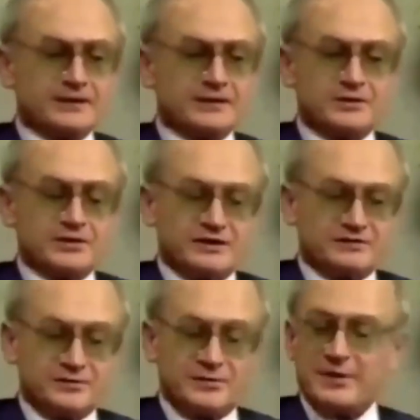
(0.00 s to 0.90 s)
But you
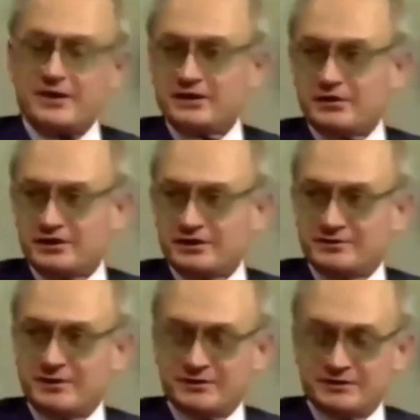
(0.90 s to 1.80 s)
don't have to be
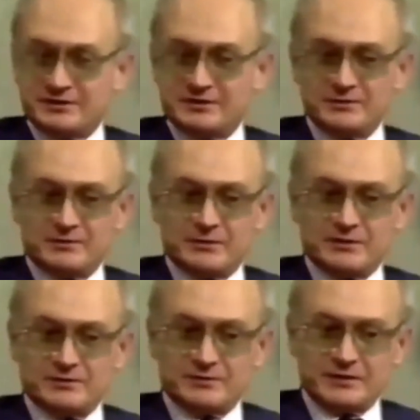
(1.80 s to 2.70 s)
paranoid about it.
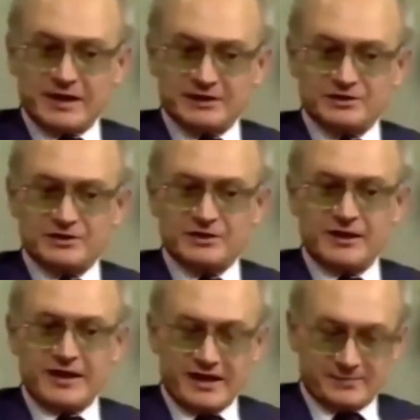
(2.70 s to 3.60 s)
What, what
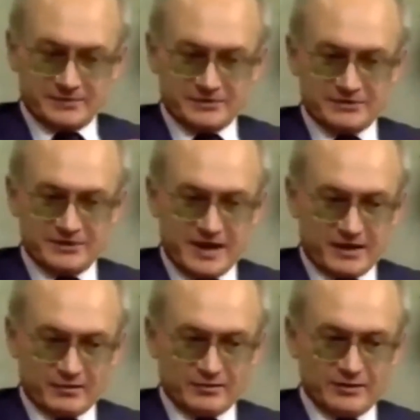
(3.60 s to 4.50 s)
actually happens
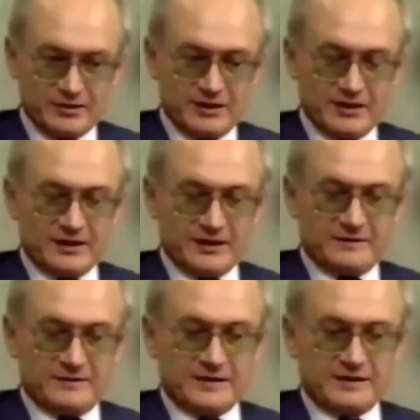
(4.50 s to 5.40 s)
now,
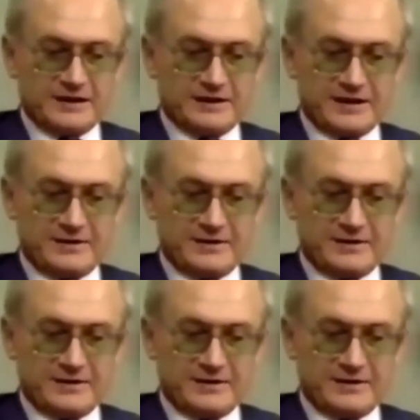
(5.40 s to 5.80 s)
that